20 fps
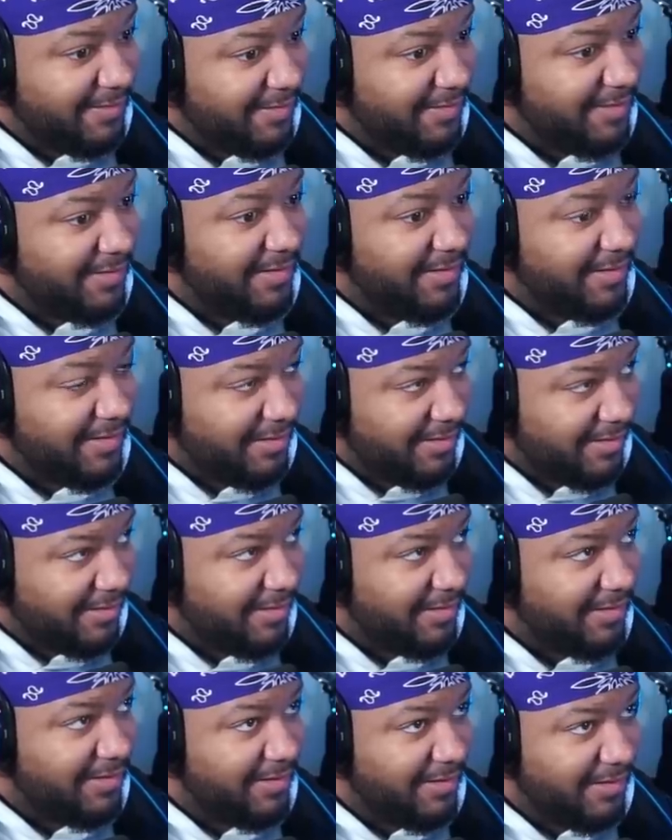What is
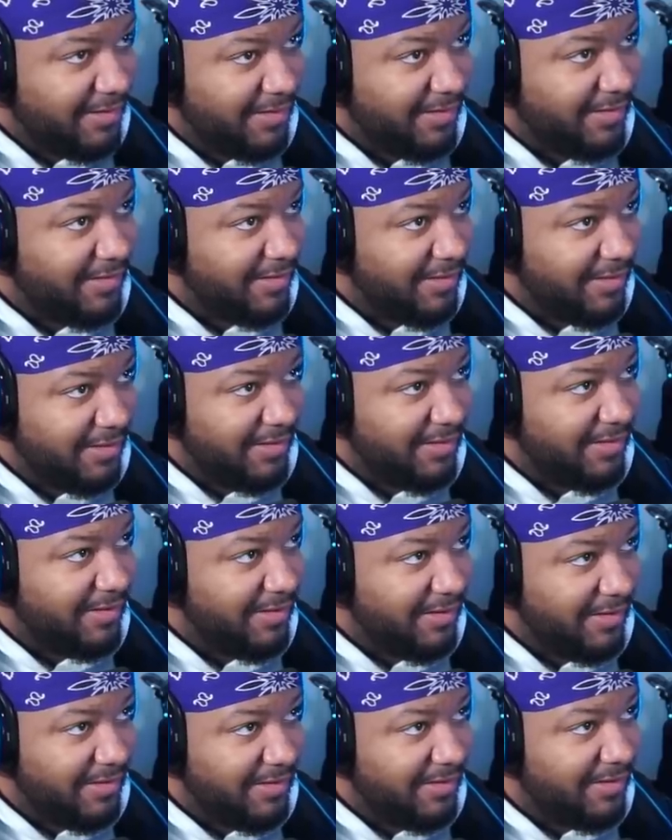perfect on me? I've
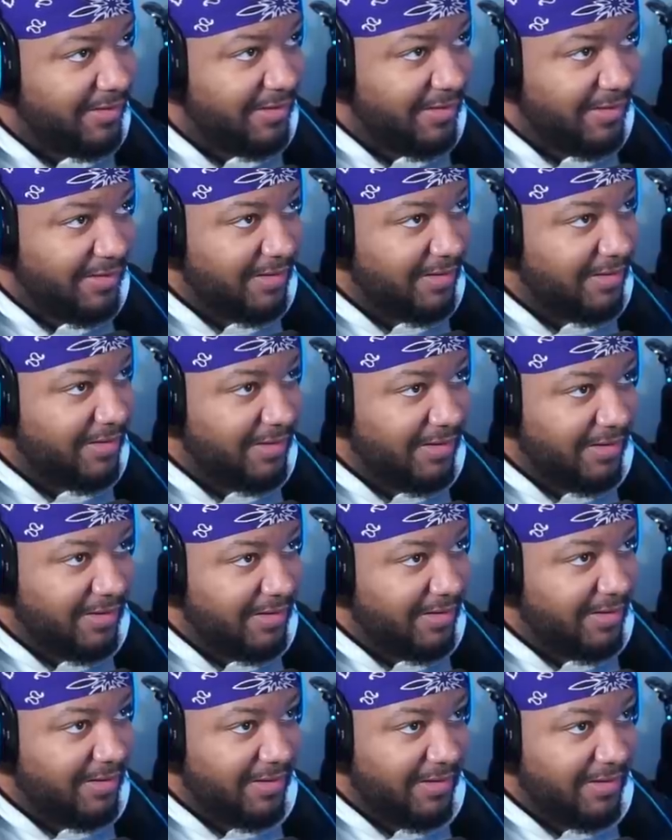been overworking
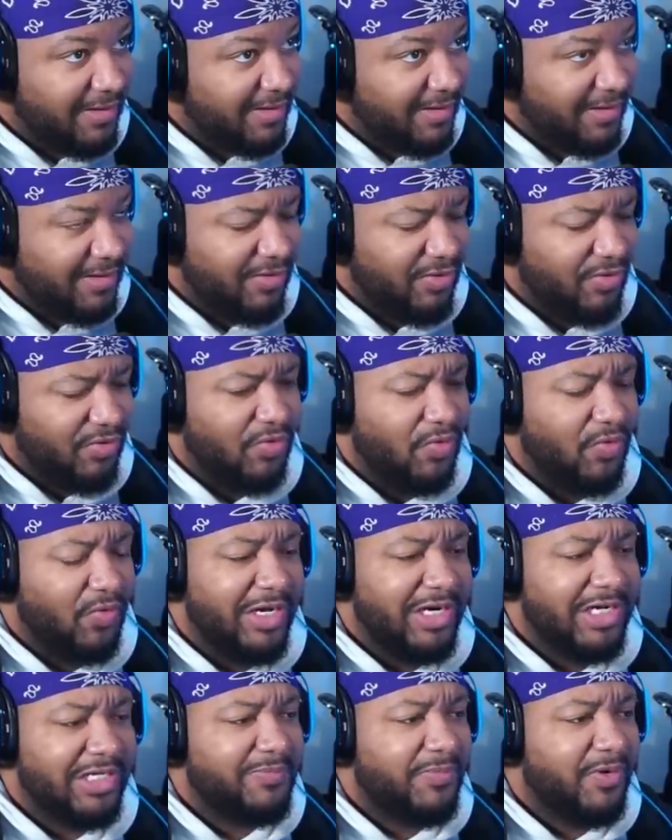for weeks. I Ooh,
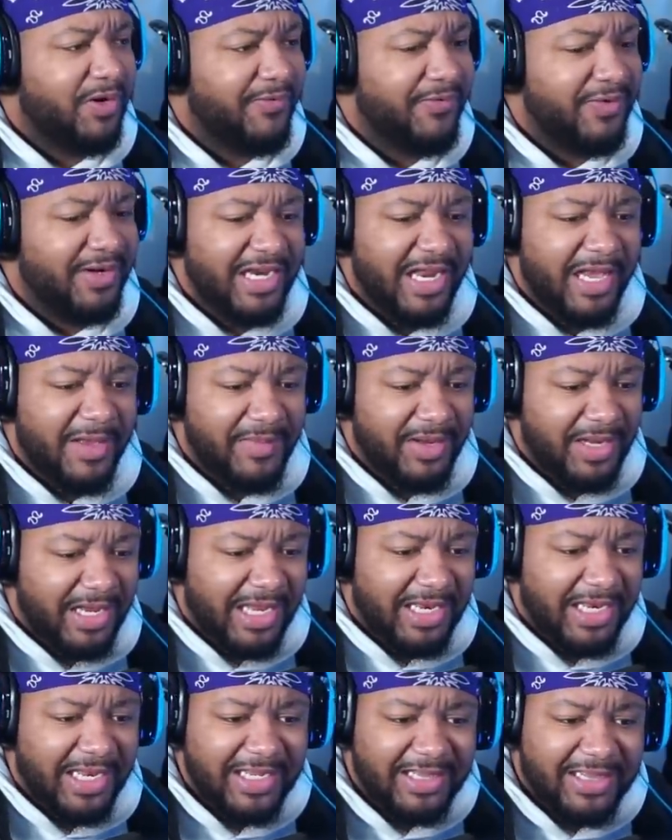what is perfect not me? I
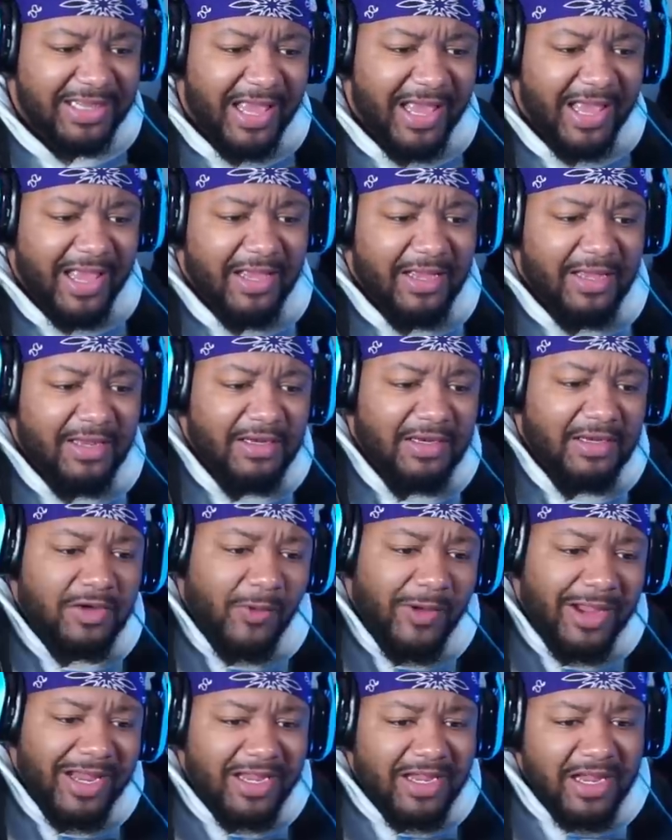like that. The
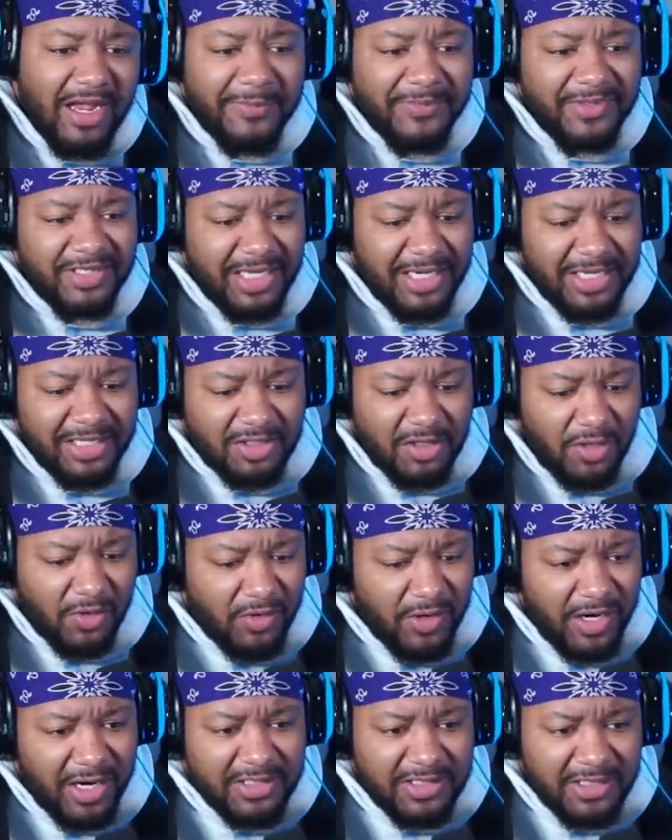way he comes in is so
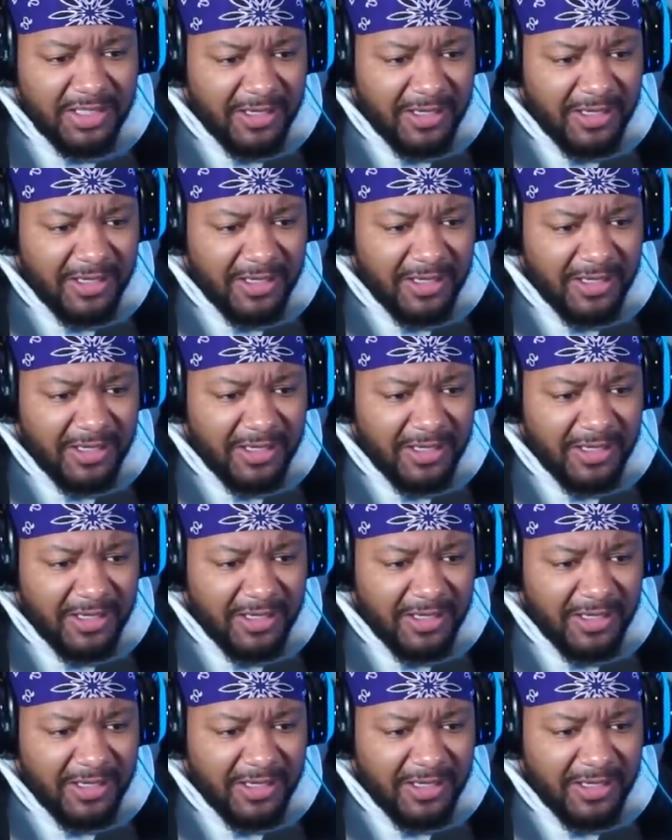crazy.